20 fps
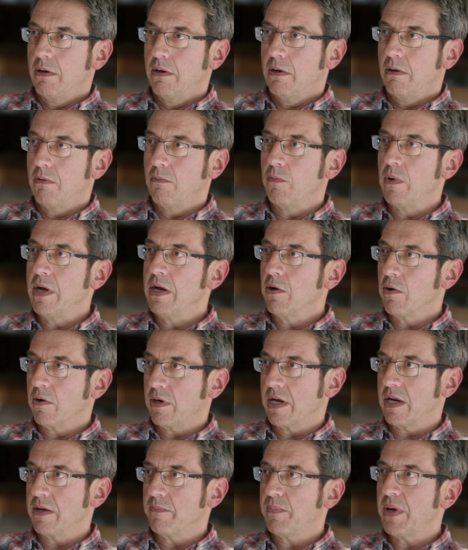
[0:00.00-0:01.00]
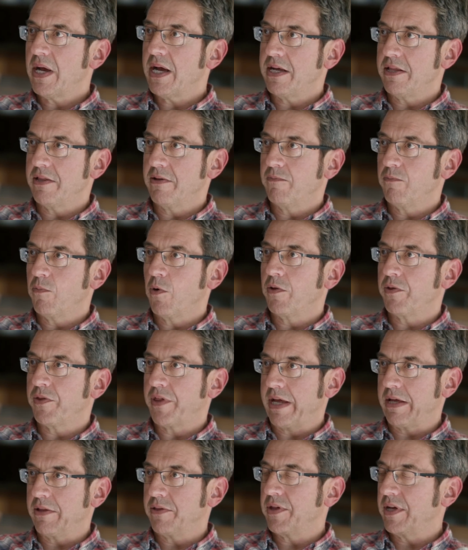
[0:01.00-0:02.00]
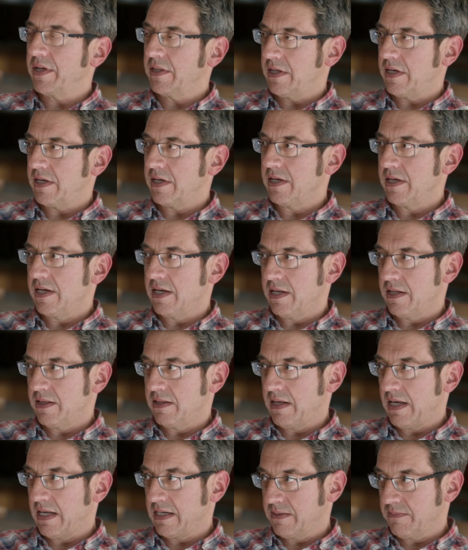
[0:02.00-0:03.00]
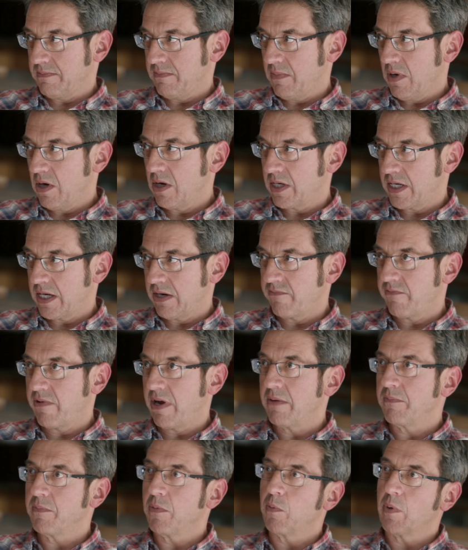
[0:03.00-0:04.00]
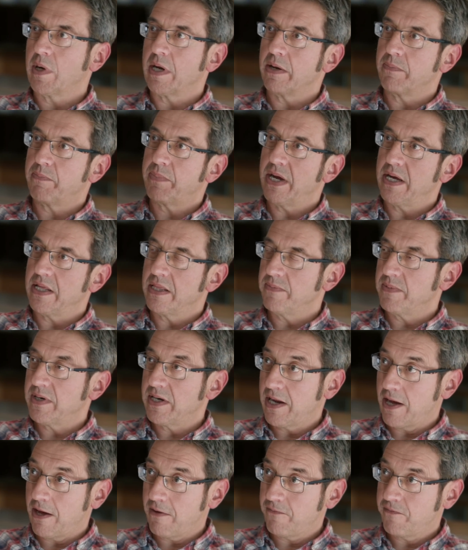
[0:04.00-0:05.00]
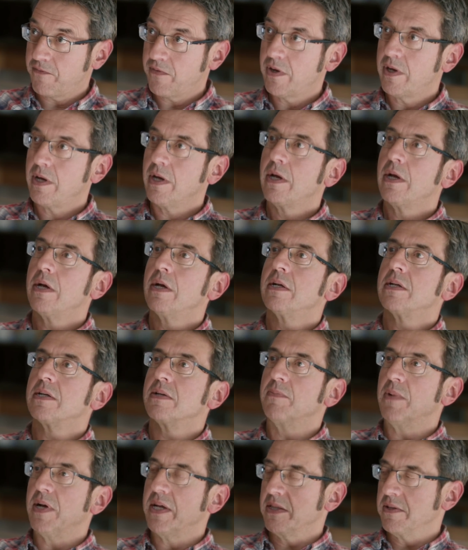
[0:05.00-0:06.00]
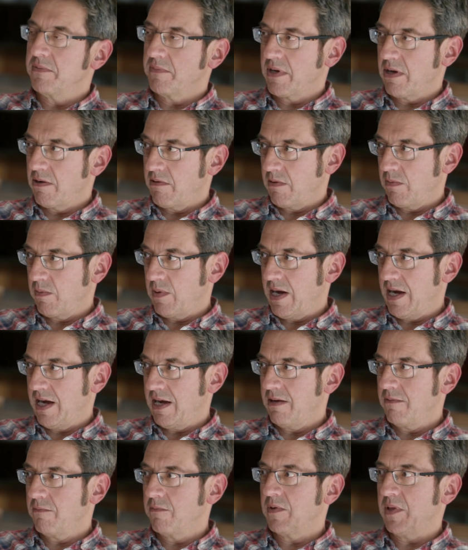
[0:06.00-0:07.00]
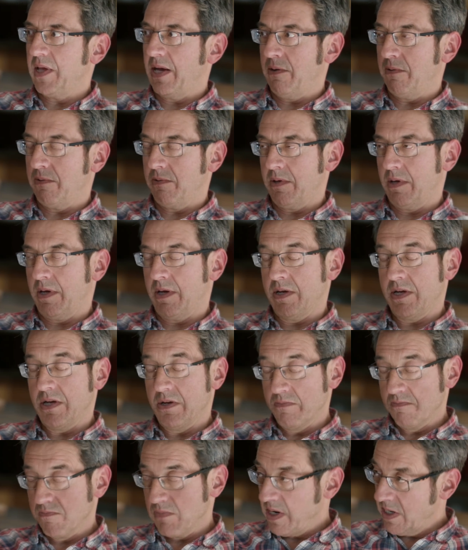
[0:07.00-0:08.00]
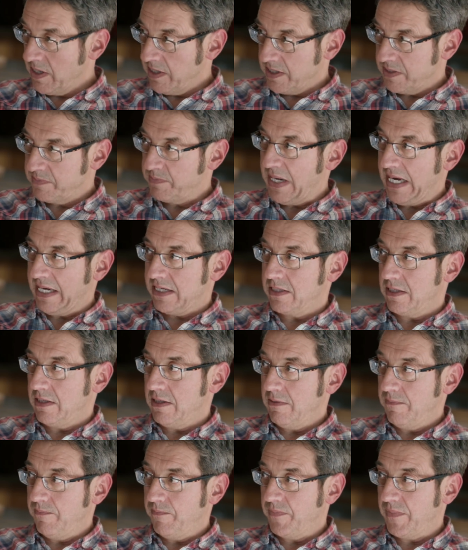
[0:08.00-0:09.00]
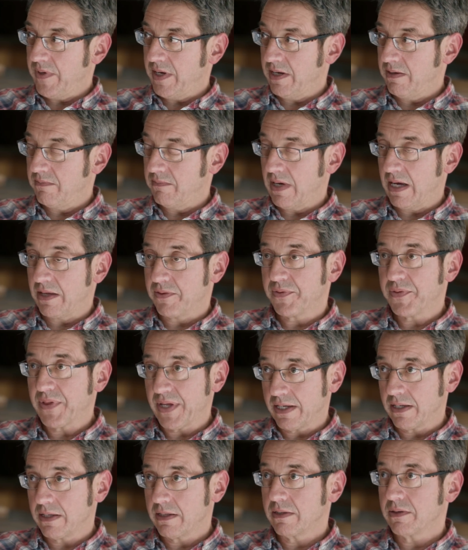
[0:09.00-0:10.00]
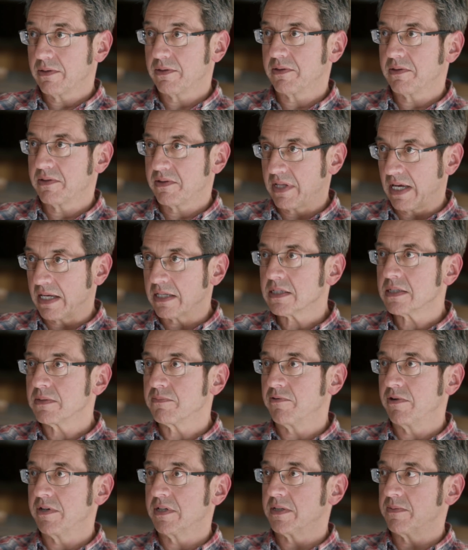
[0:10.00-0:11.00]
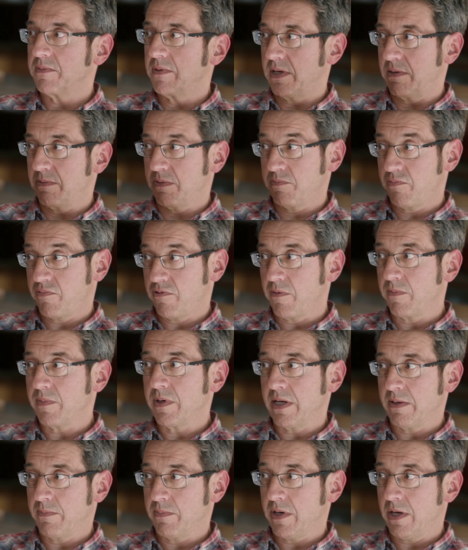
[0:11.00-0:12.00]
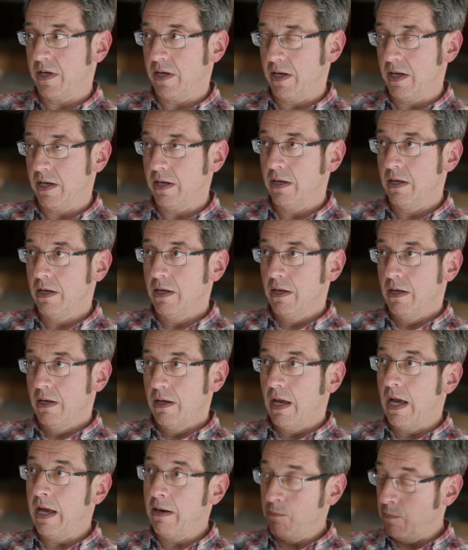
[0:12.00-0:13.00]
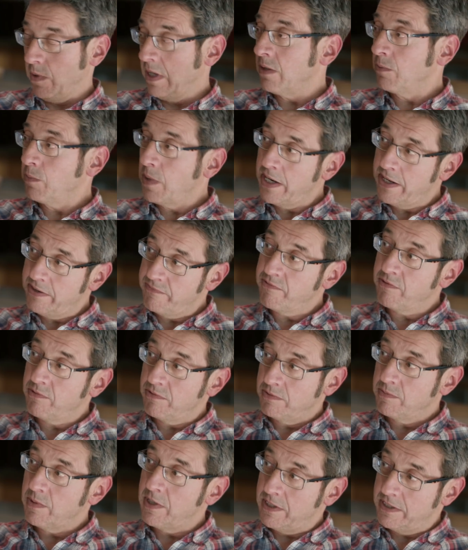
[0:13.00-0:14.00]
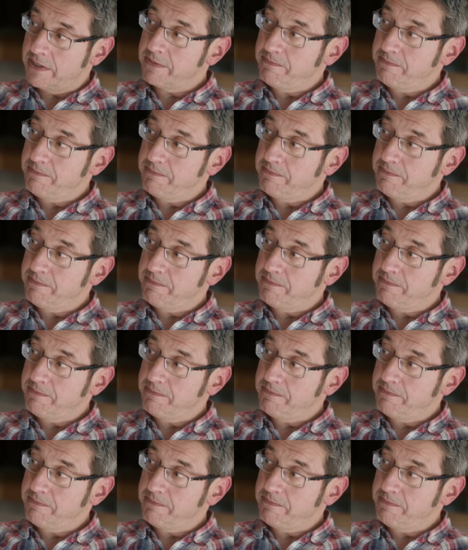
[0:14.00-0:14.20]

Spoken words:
We're not going to pay them what they think they can get as a market rate, but we're going to pay them enough to make them go away without a humongous battle. I think that's the principle I would probably apply and will when I rule the world.